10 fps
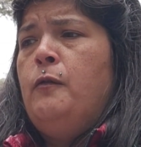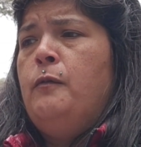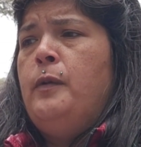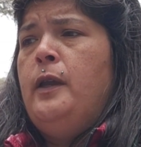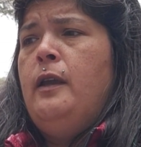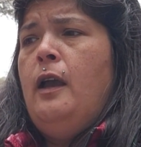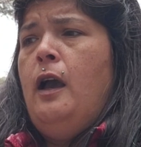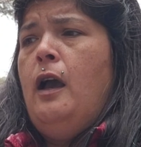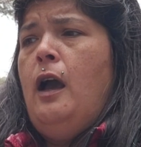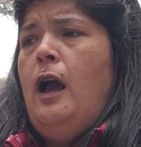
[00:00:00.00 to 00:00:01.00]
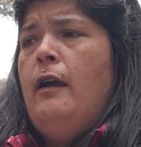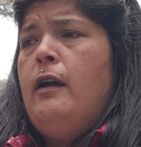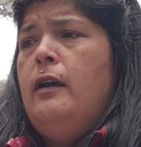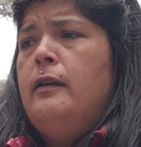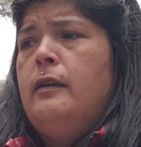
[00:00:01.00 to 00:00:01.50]

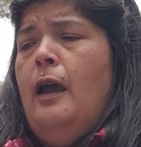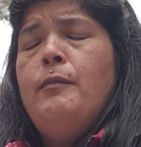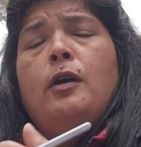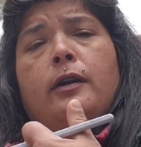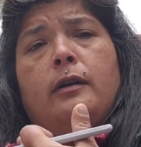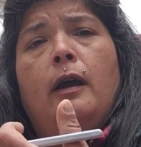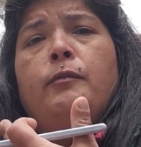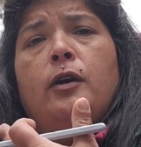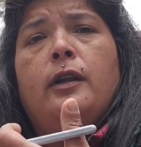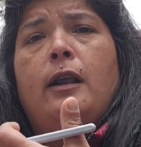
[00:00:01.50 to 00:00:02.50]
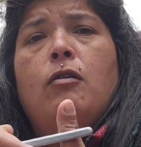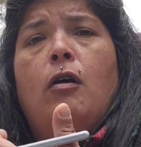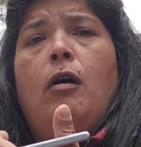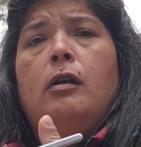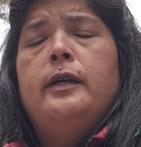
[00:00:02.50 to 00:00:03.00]
I'm not an
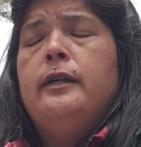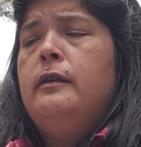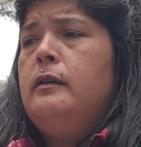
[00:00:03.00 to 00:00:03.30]
alcoholic.